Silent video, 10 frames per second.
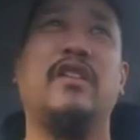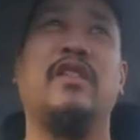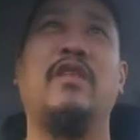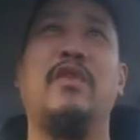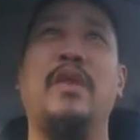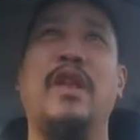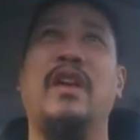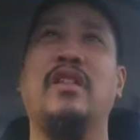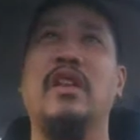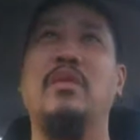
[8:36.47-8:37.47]
Have a
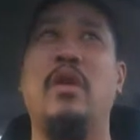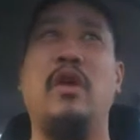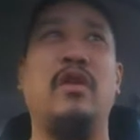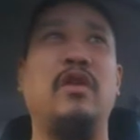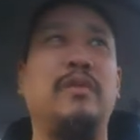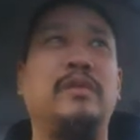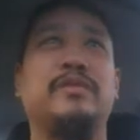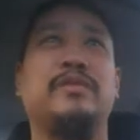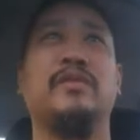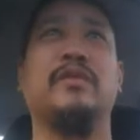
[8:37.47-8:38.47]
relaxed day tomorrow.
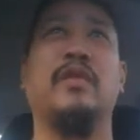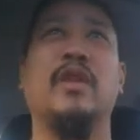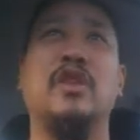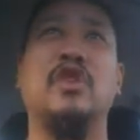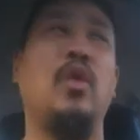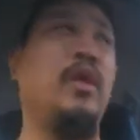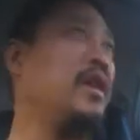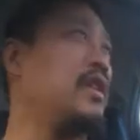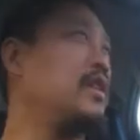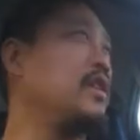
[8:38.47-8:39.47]
Enjoy
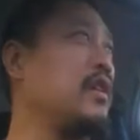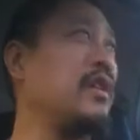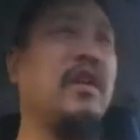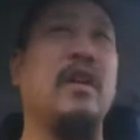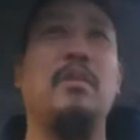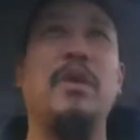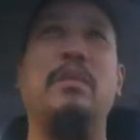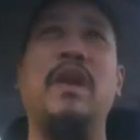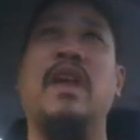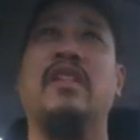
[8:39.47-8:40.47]
it. Be
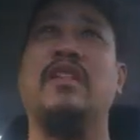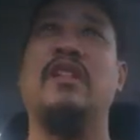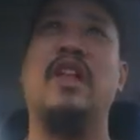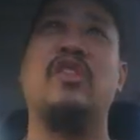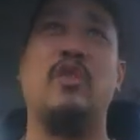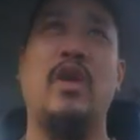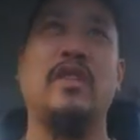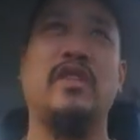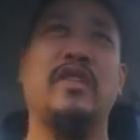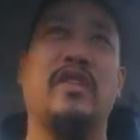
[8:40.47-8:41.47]
blessed, not
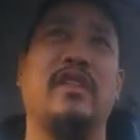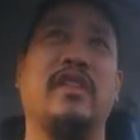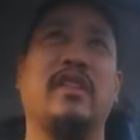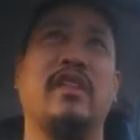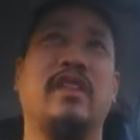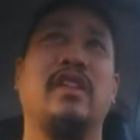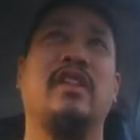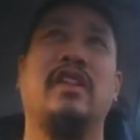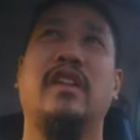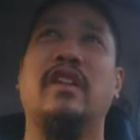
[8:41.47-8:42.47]
stressed.
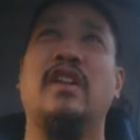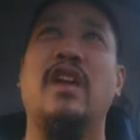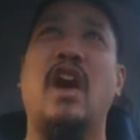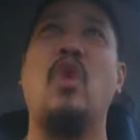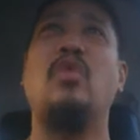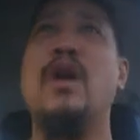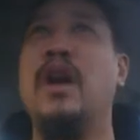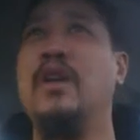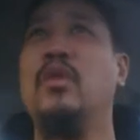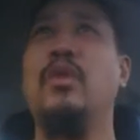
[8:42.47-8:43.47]

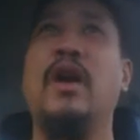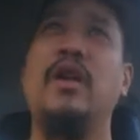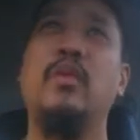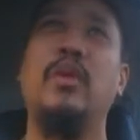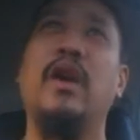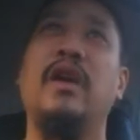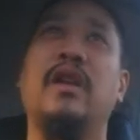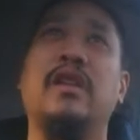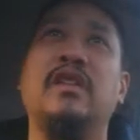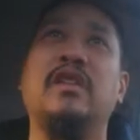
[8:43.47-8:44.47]
Alright, alright, alright.
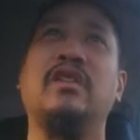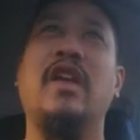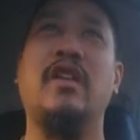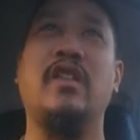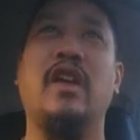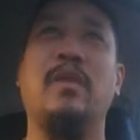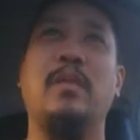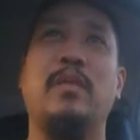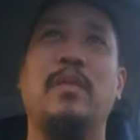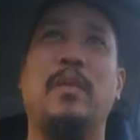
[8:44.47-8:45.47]
Until next
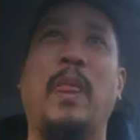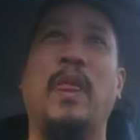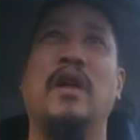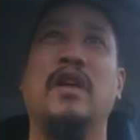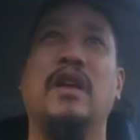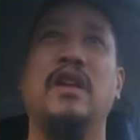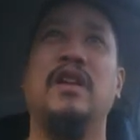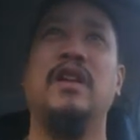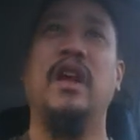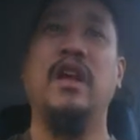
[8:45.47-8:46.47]

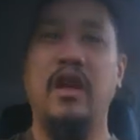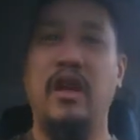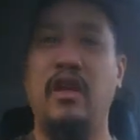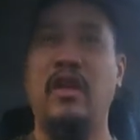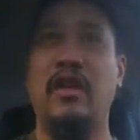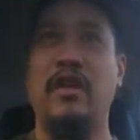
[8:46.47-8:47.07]
time, take care.